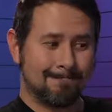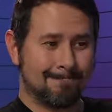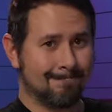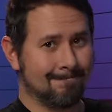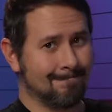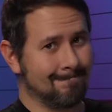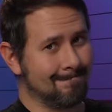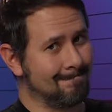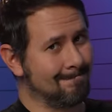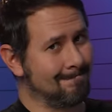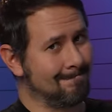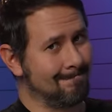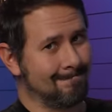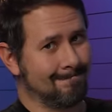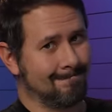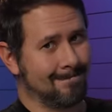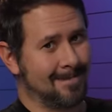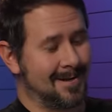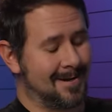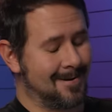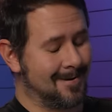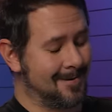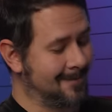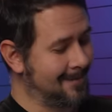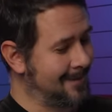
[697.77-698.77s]
Hmm.
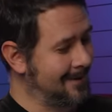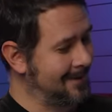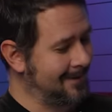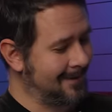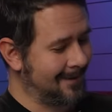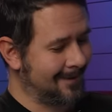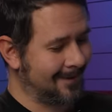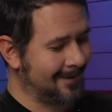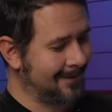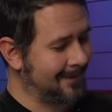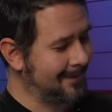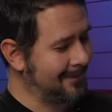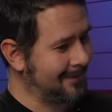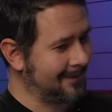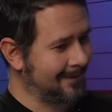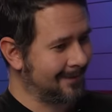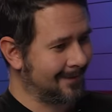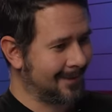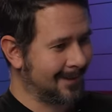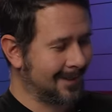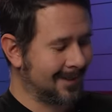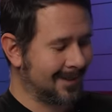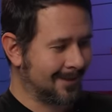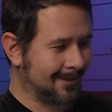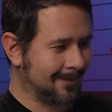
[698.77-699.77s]
I don't
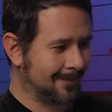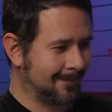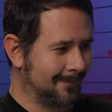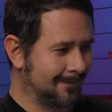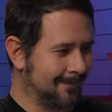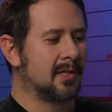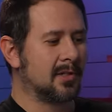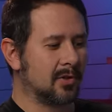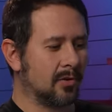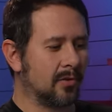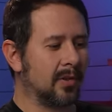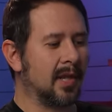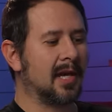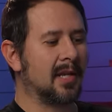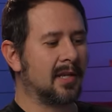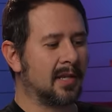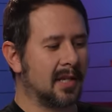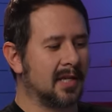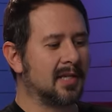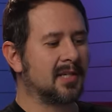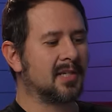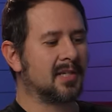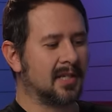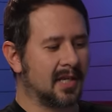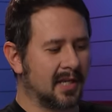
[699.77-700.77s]
think so. So that
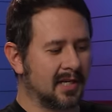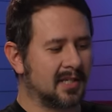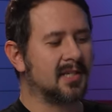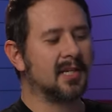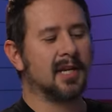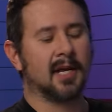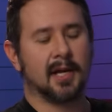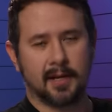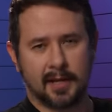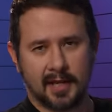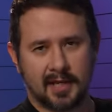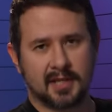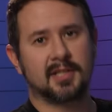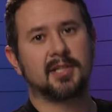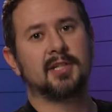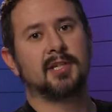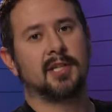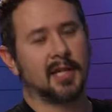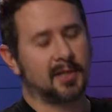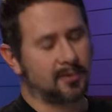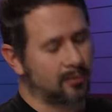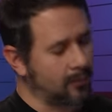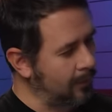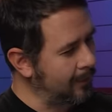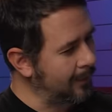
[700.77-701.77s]
that's that's it. That's
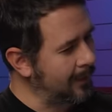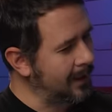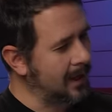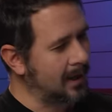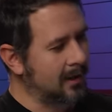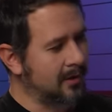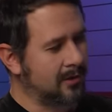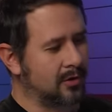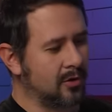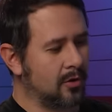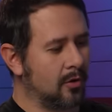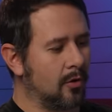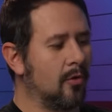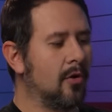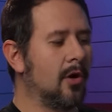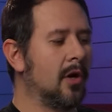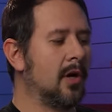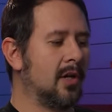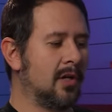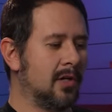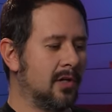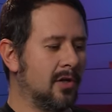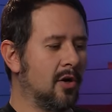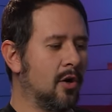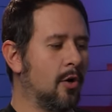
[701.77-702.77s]
that's what we got to do.
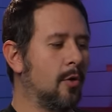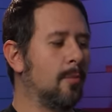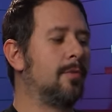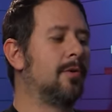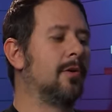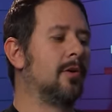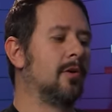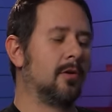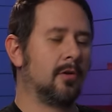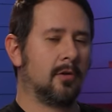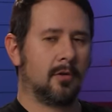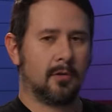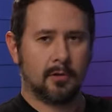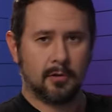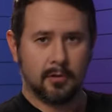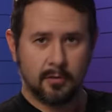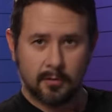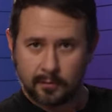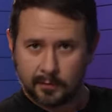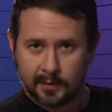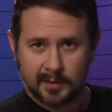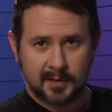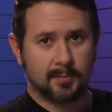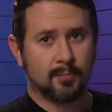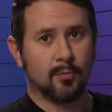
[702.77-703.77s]
Joop,
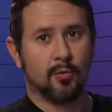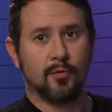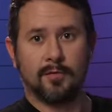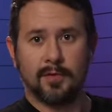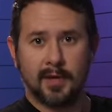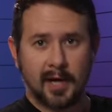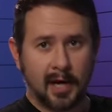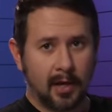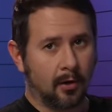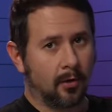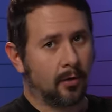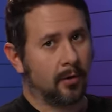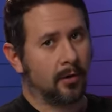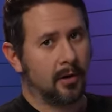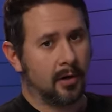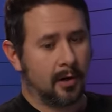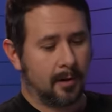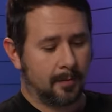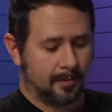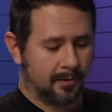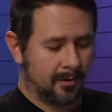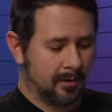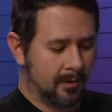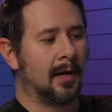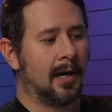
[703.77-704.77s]
Let's move that on
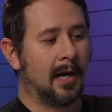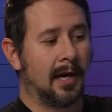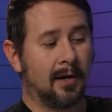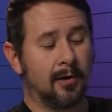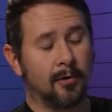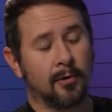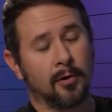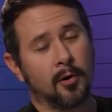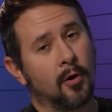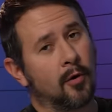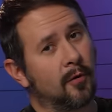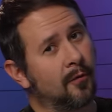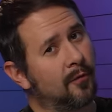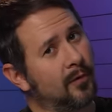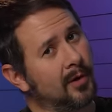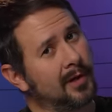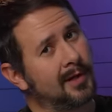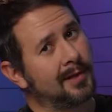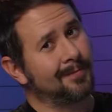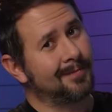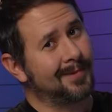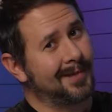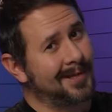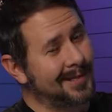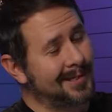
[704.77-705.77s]
up. I don't know if we
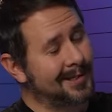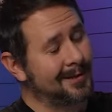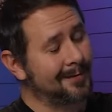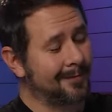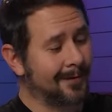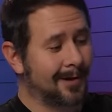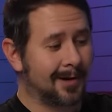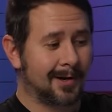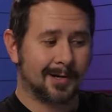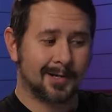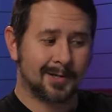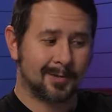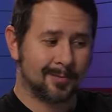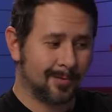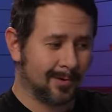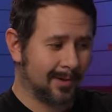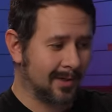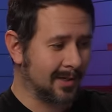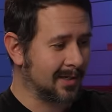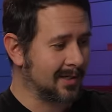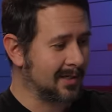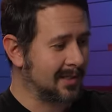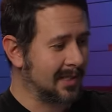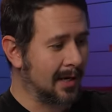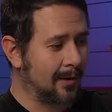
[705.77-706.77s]
can beat Sauvage
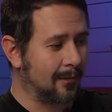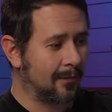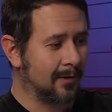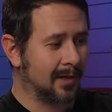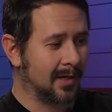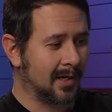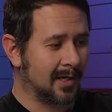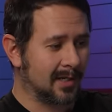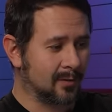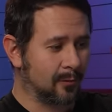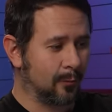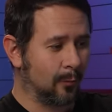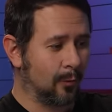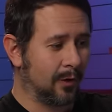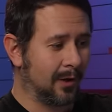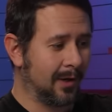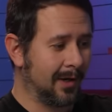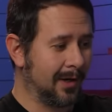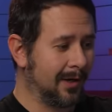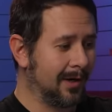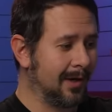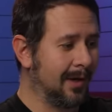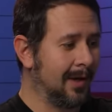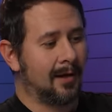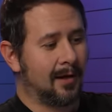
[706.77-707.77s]
because that one has
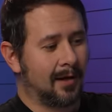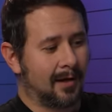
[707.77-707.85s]
won.